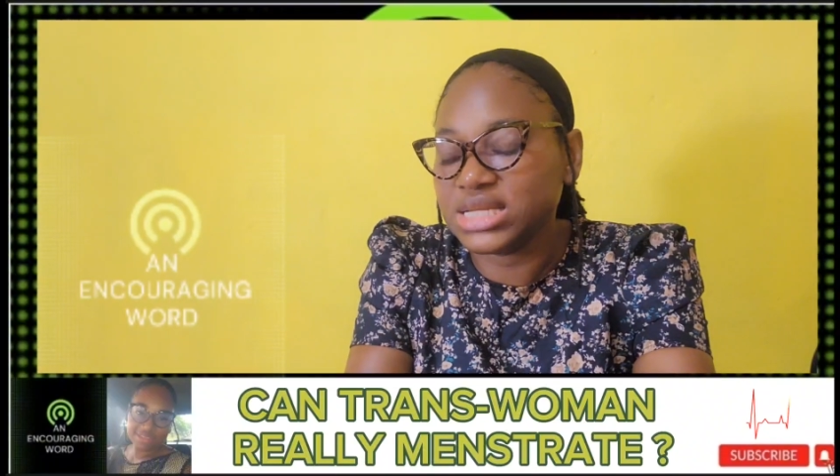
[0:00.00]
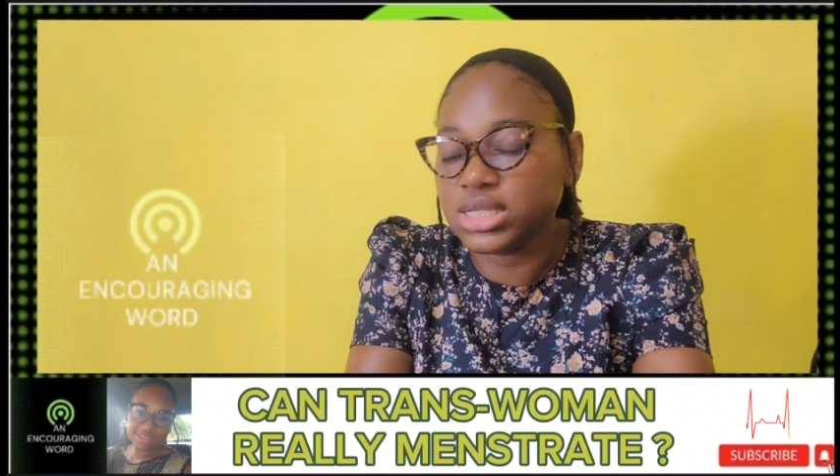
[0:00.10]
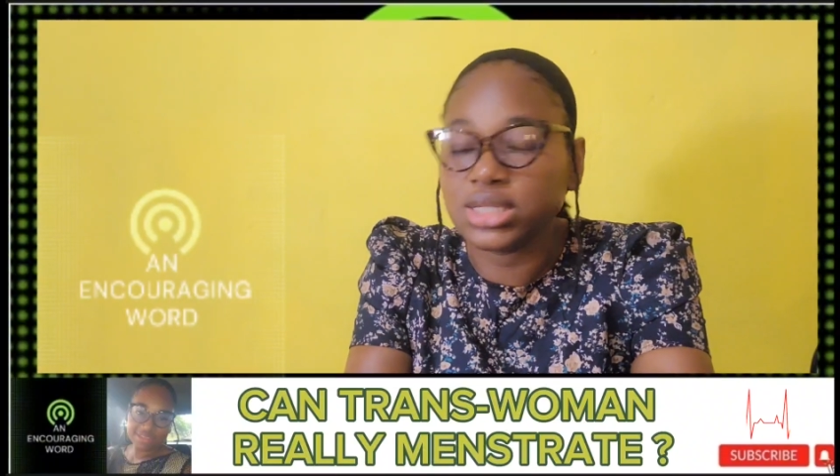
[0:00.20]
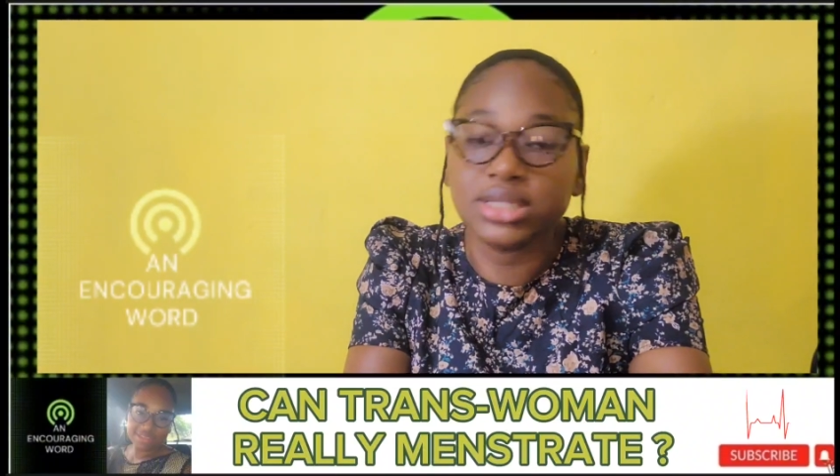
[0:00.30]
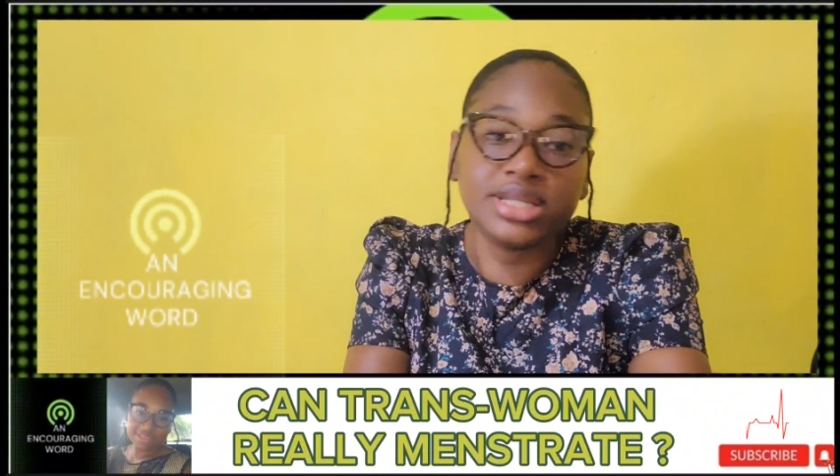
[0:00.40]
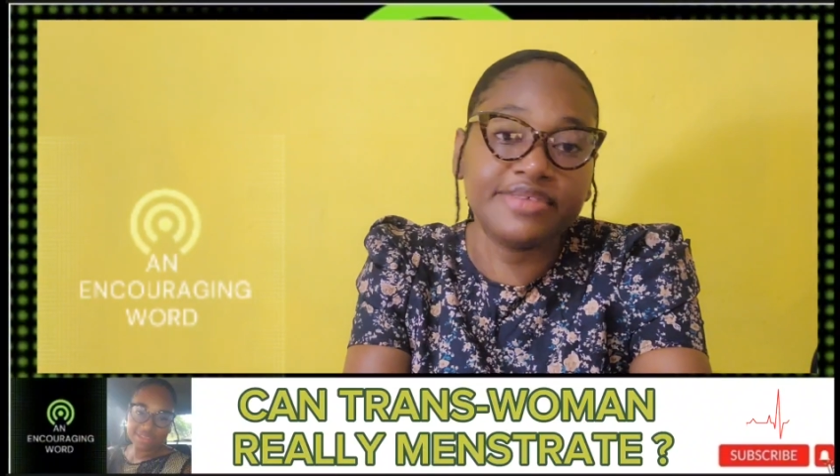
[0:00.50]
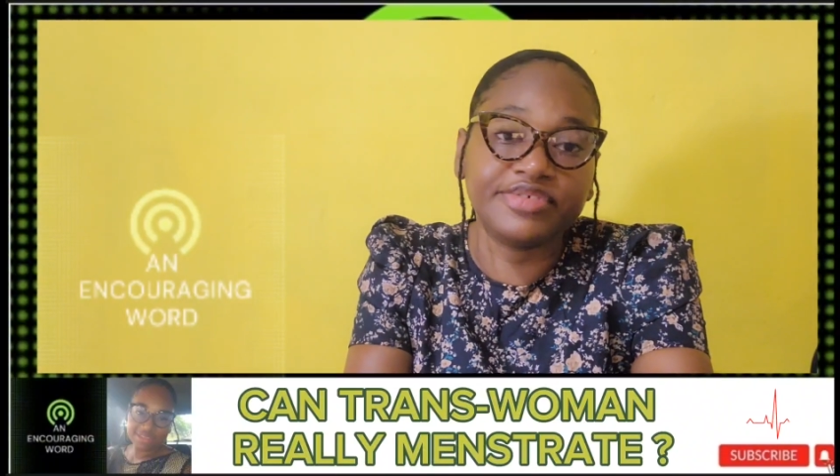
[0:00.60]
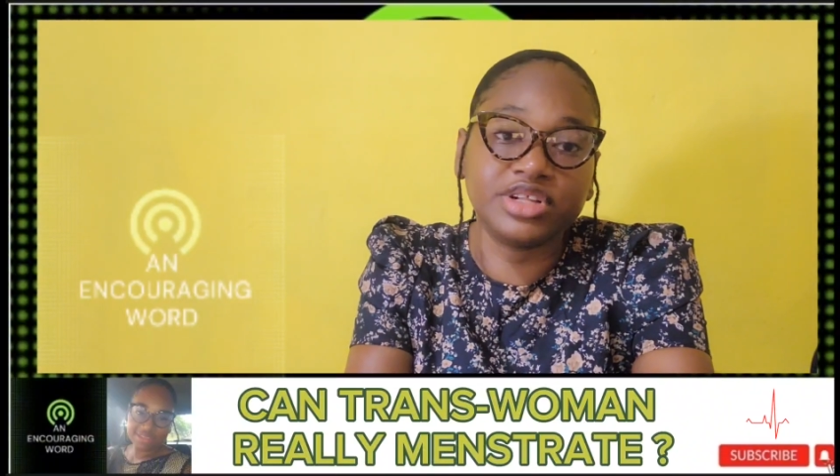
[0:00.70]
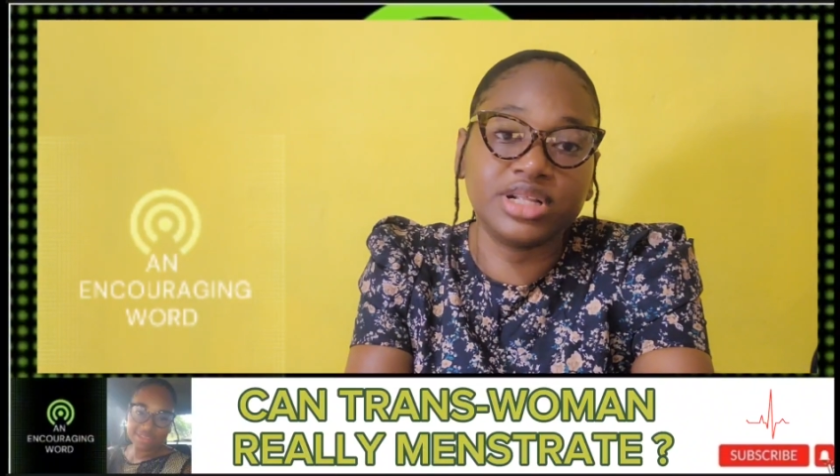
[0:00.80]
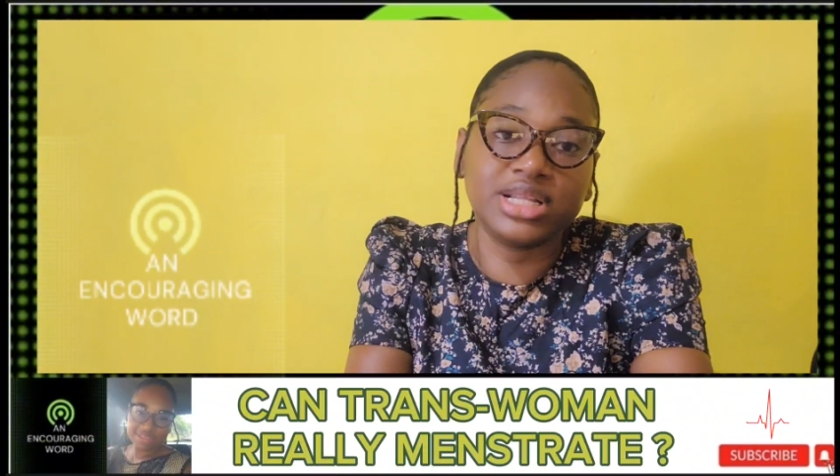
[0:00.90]
the, the
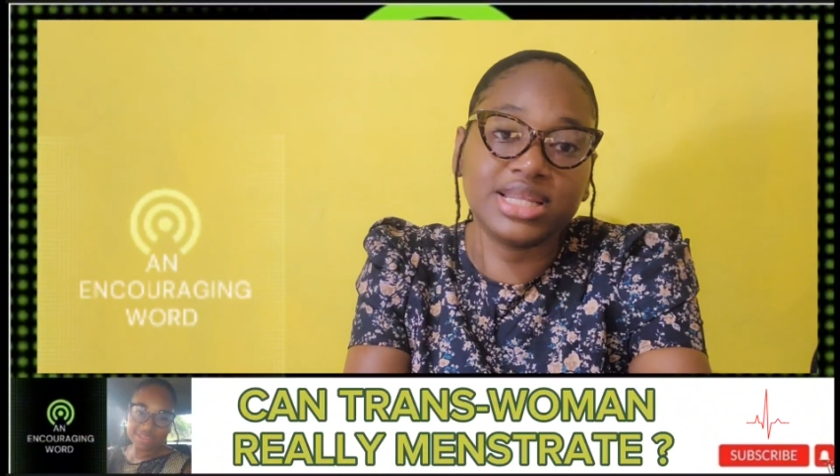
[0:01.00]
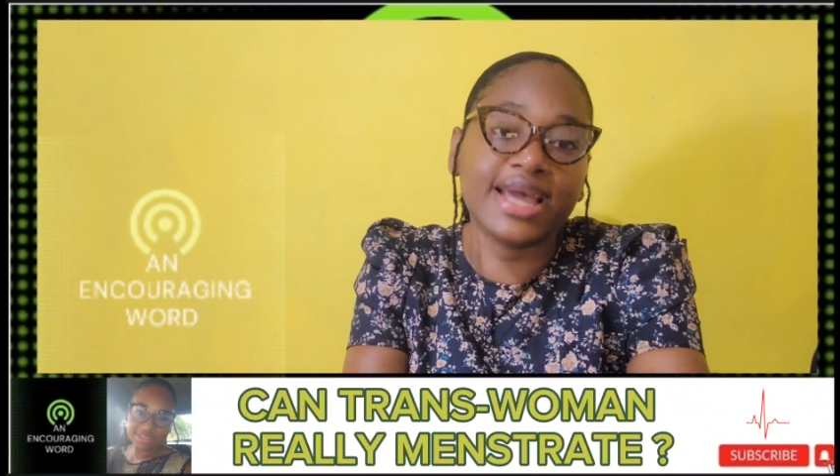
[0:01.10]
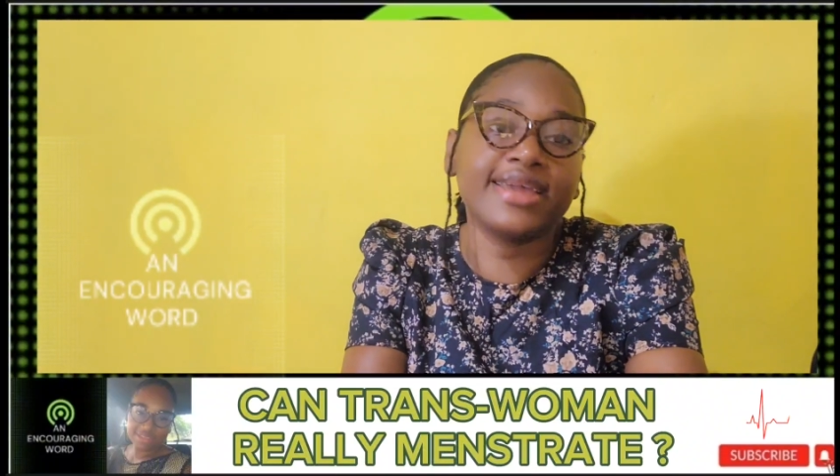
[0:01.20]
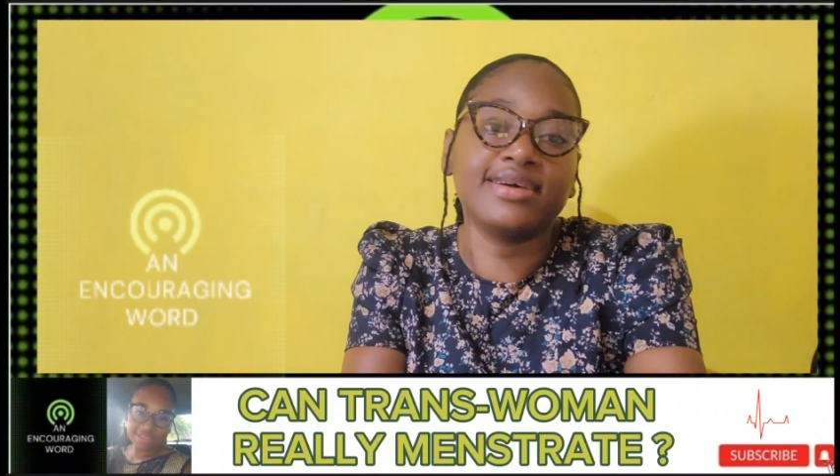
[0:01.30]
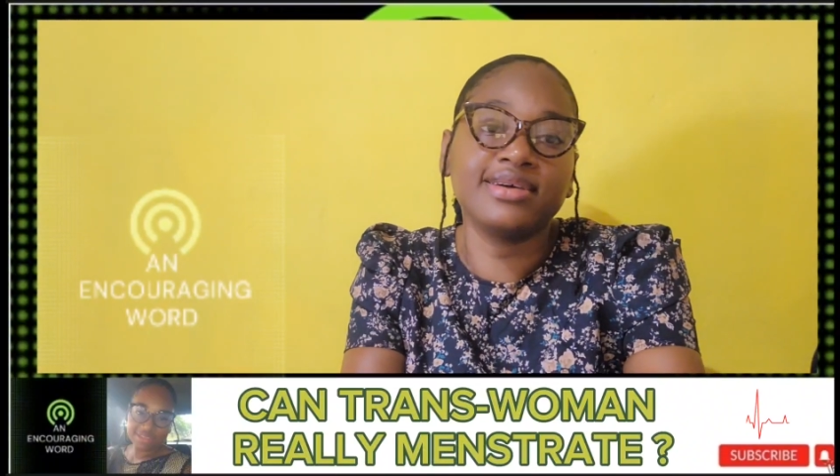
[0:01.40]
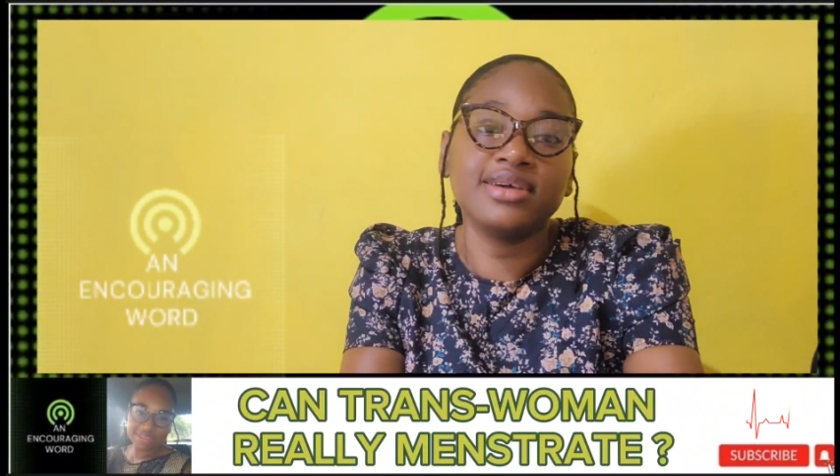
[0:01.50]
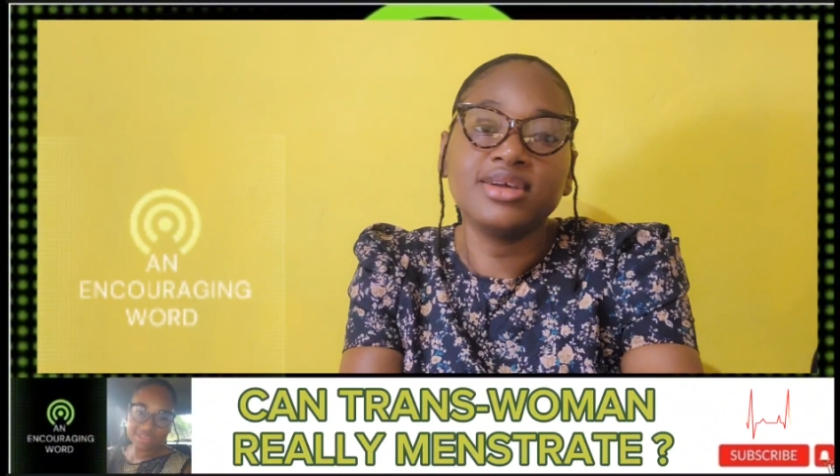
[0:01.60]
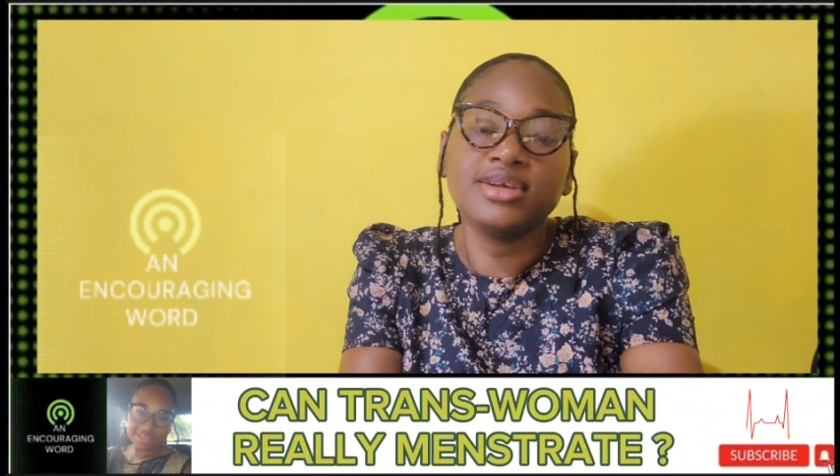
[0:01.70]
devil like